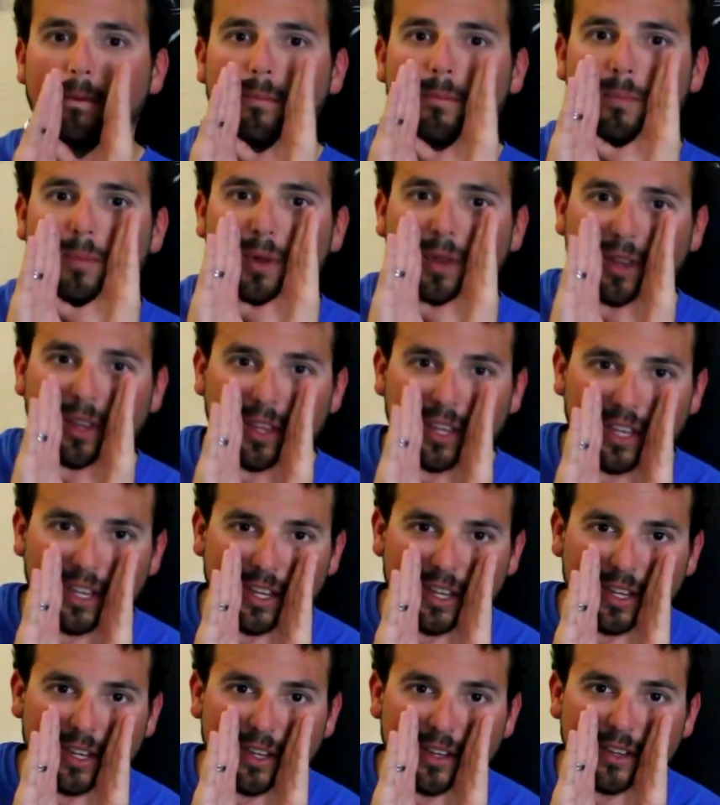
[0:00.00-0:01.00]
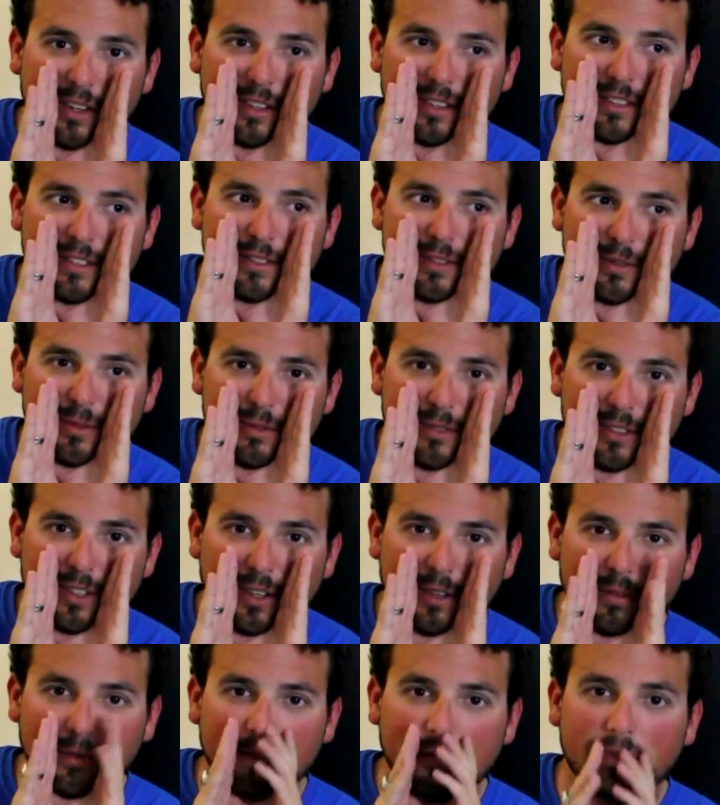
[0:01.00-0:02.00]
Please do
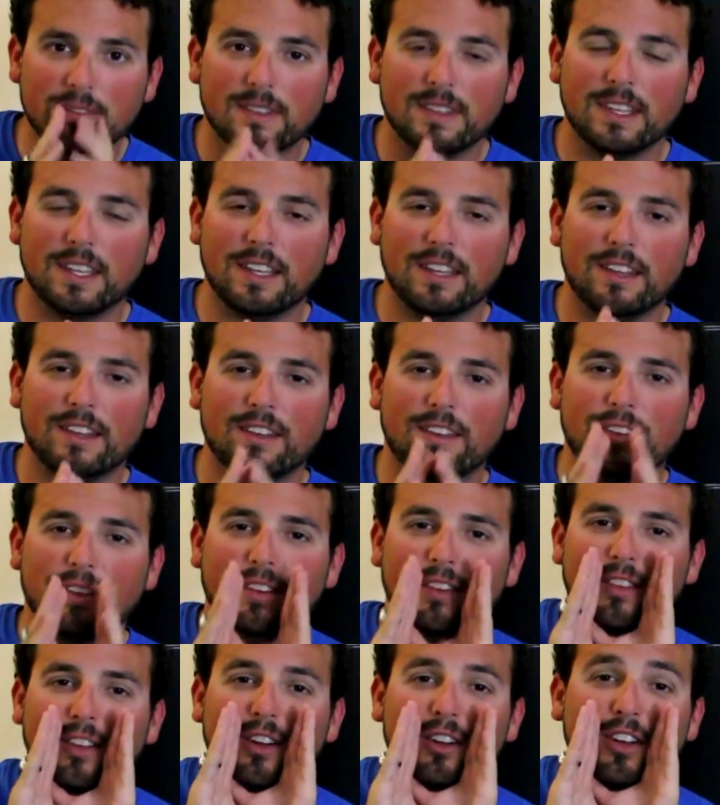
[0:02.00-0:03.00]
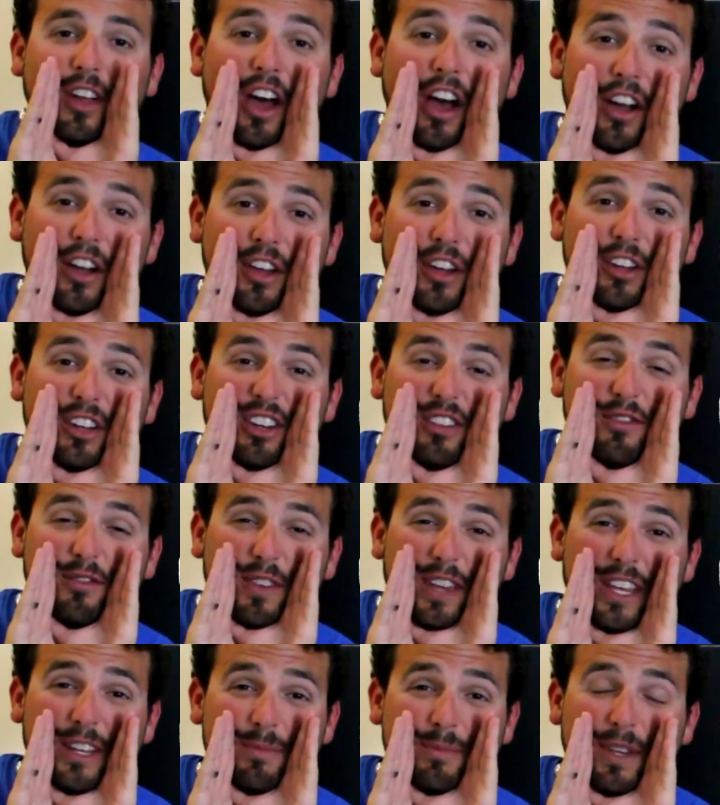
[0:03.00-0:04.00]
so. You're not gonna
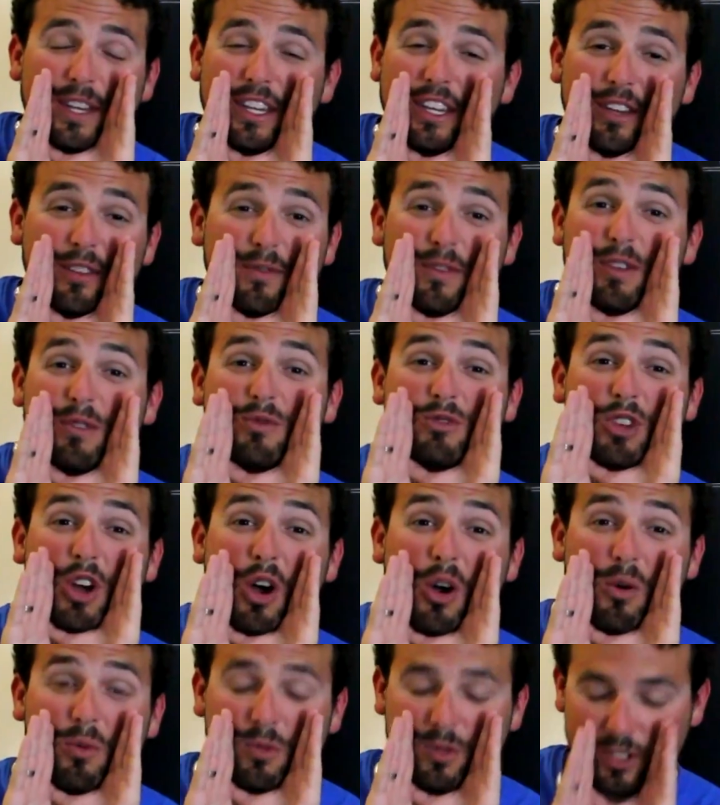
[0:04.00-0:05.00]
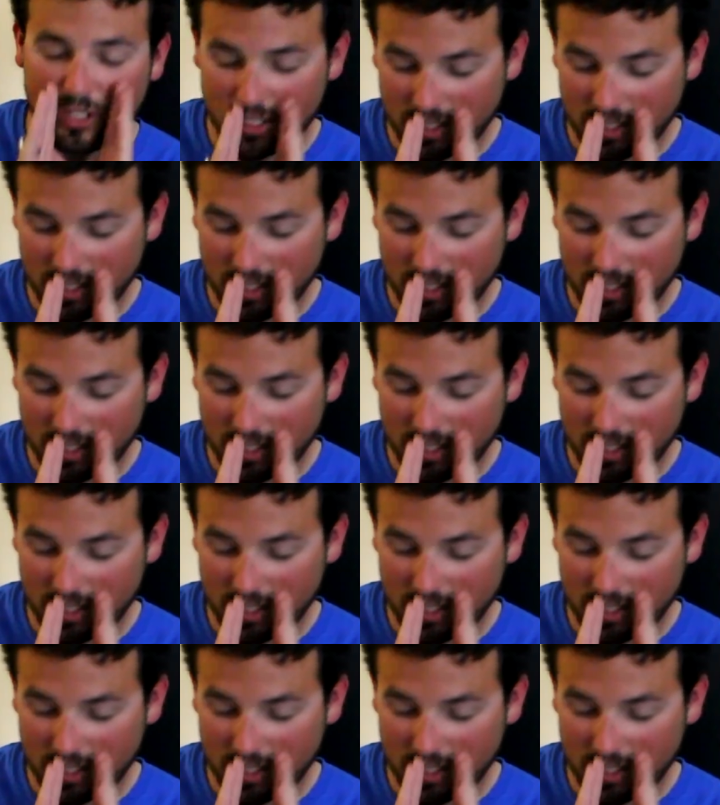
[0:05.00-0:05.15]
feed me if you don't.